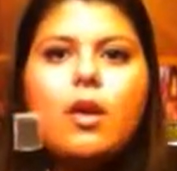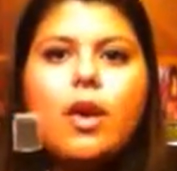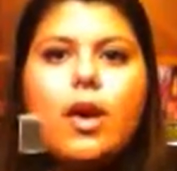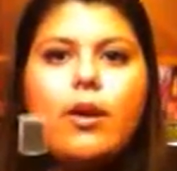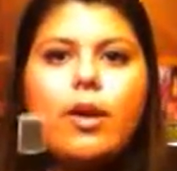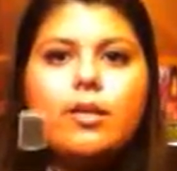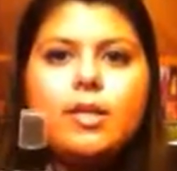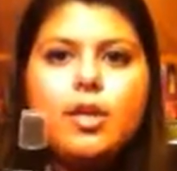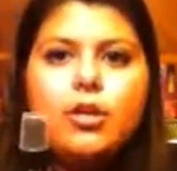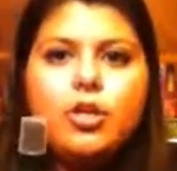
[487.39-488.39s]
areas that
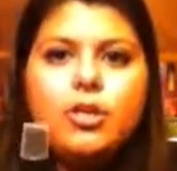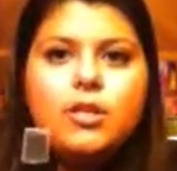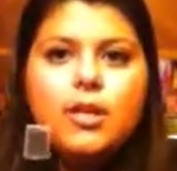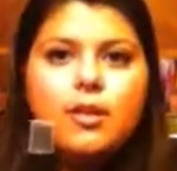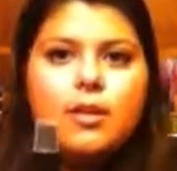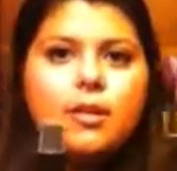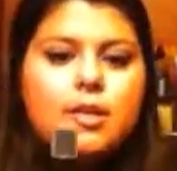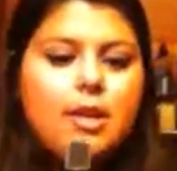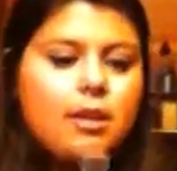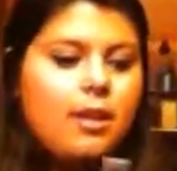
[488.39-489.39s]
you can just stick things in,
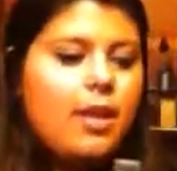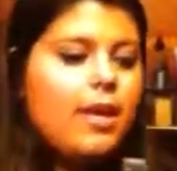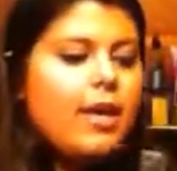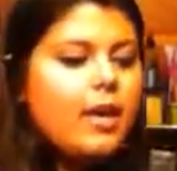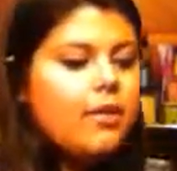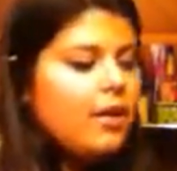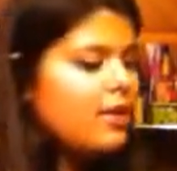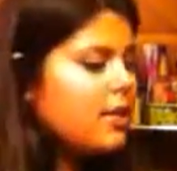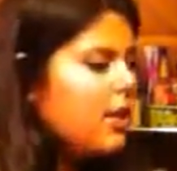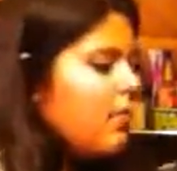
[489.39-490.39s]
and I like it. And I think it's kind of